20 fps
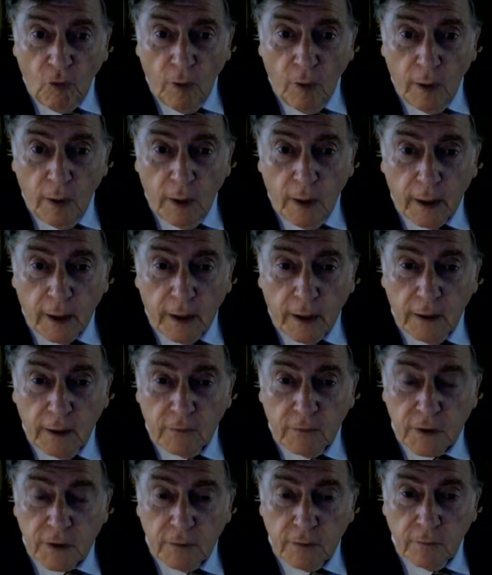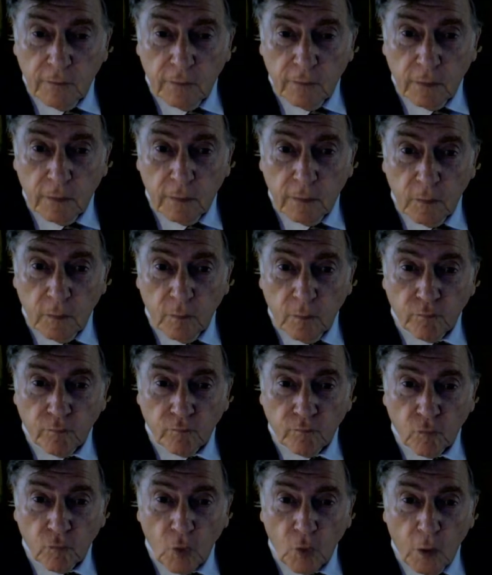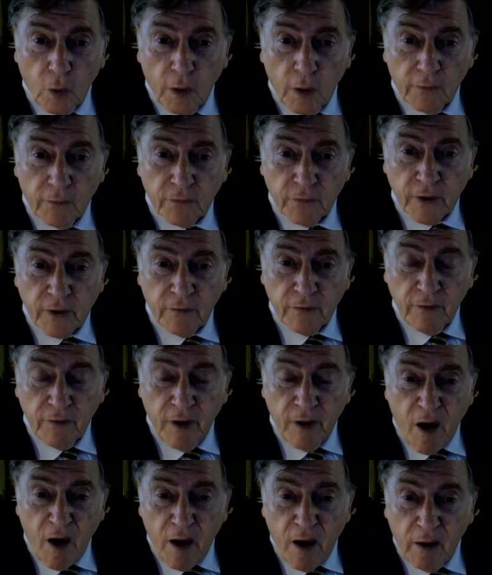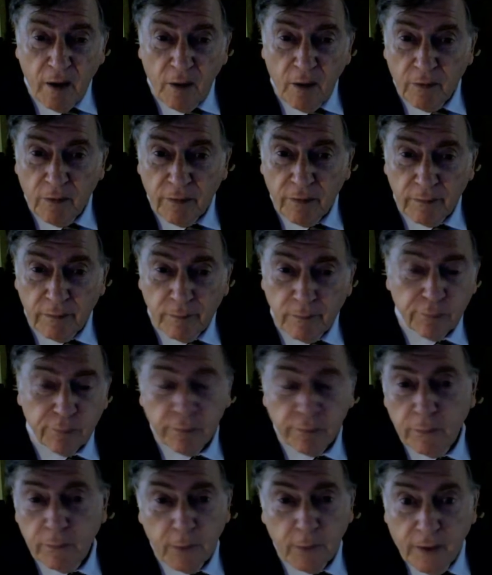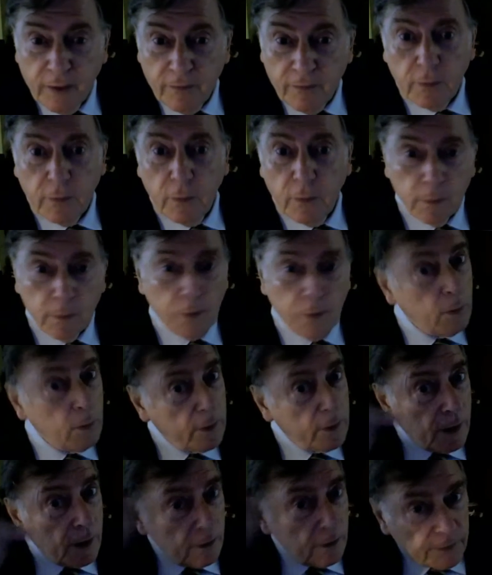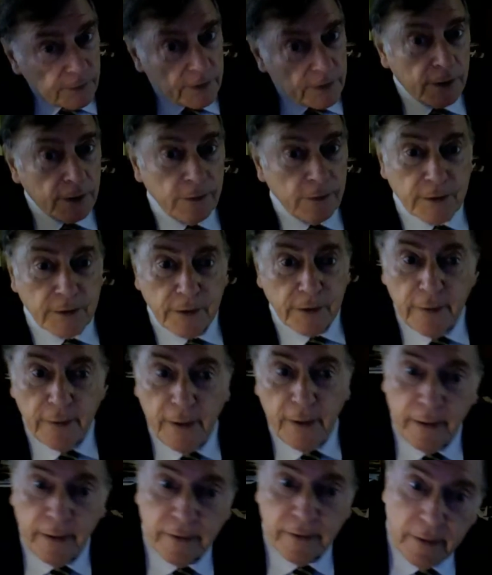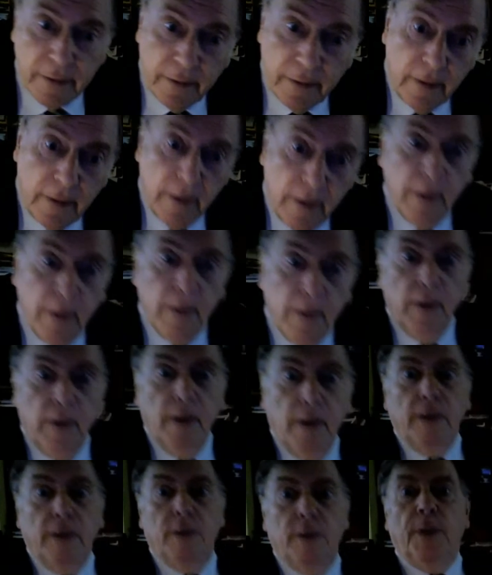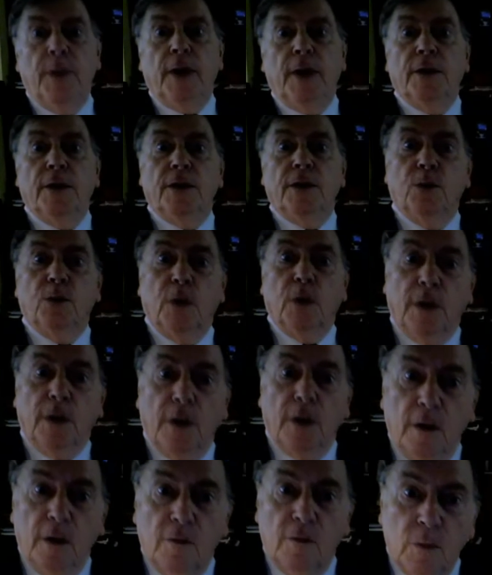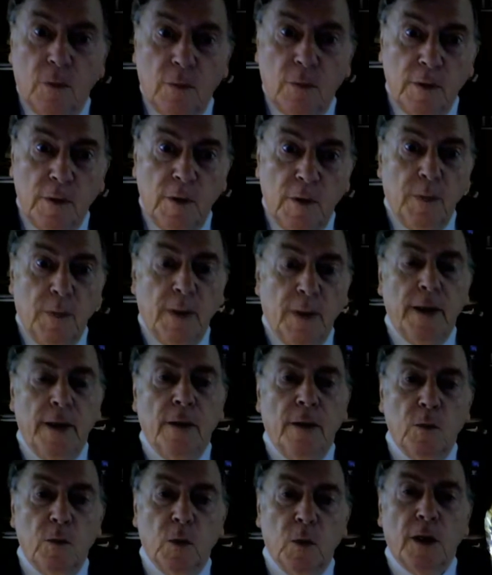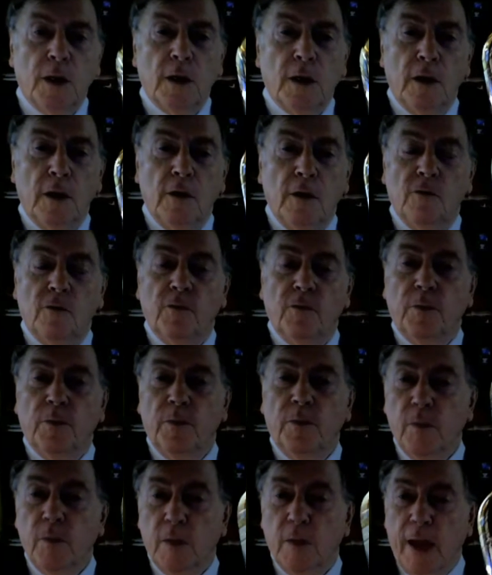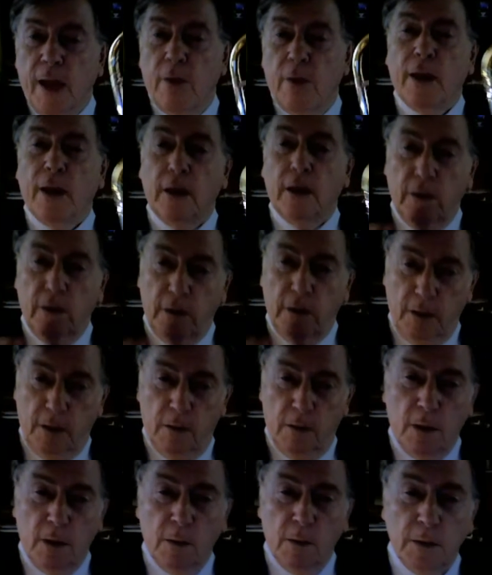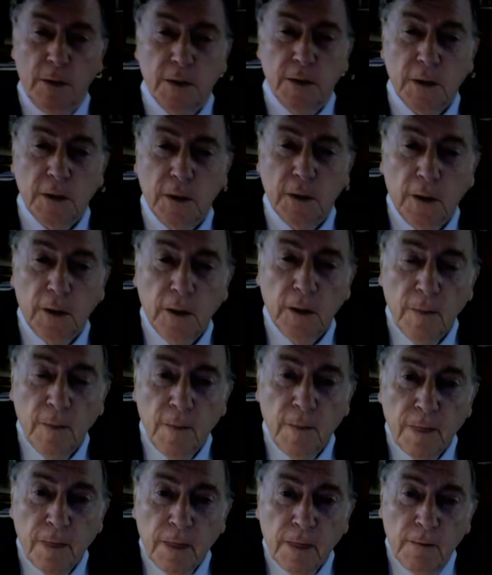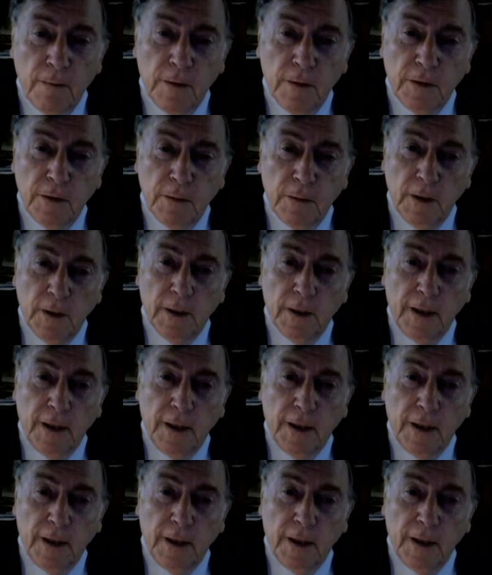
like an F7th or F7-9 or whatever. All the overtones are in there, so depends what kind of a horn you play it on, what kind of, how accurate you are with the singing, but you will